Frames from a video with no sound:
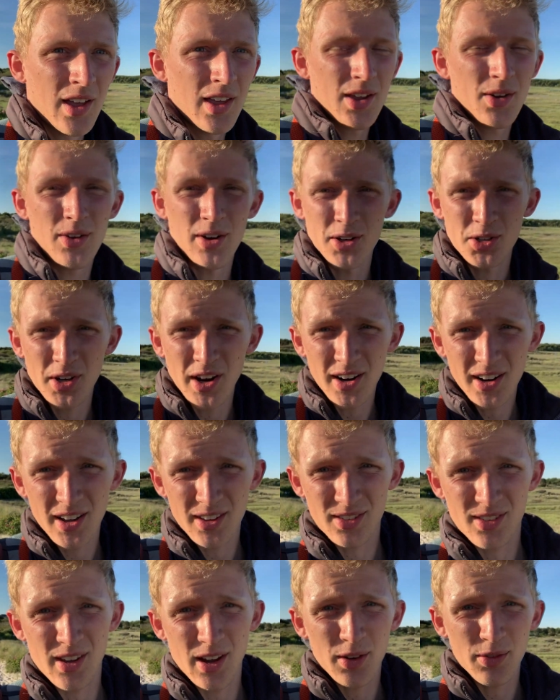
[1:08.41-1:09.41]
We're going to try to
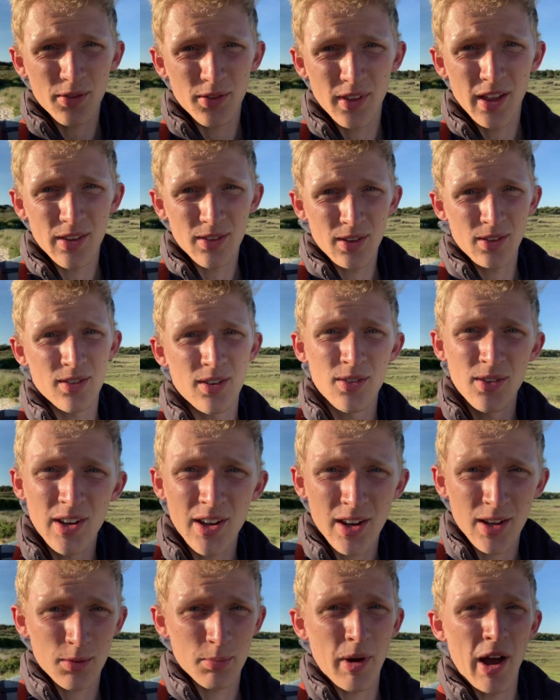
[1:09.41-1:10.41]
get stuff that's as
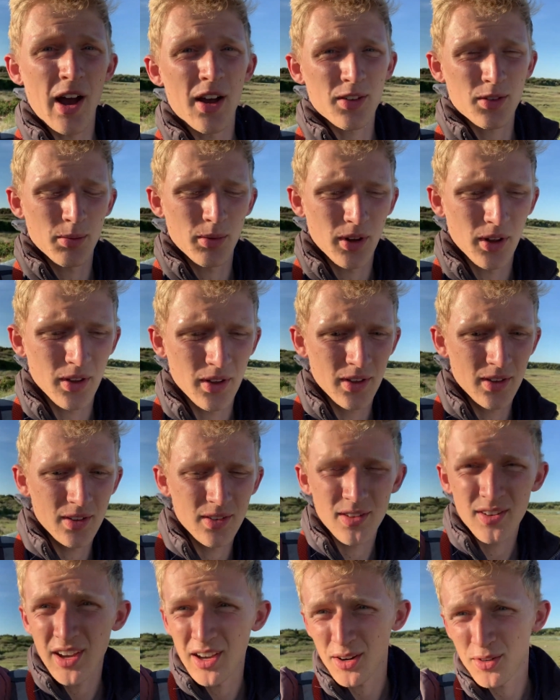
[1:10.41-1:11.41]
unique as possible
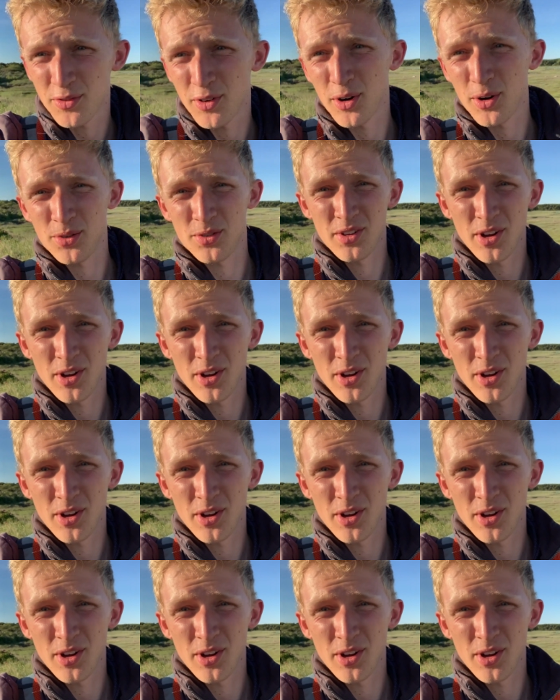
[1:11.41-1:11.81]
to get your photos